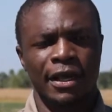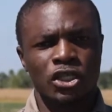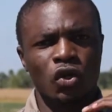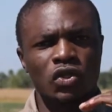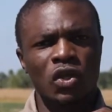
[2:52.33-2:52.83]

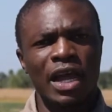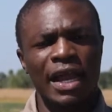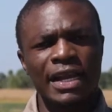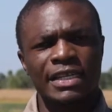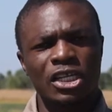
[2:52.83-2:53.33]
So soil
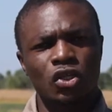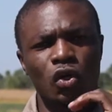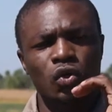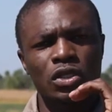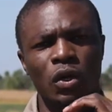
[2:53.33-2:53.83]
analysis is
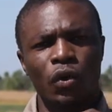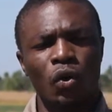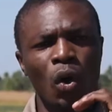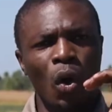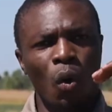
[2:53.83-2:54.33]
going to tell
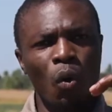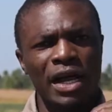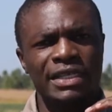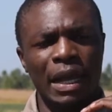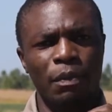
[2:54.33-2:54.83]
you
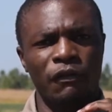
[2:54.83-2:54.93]
what type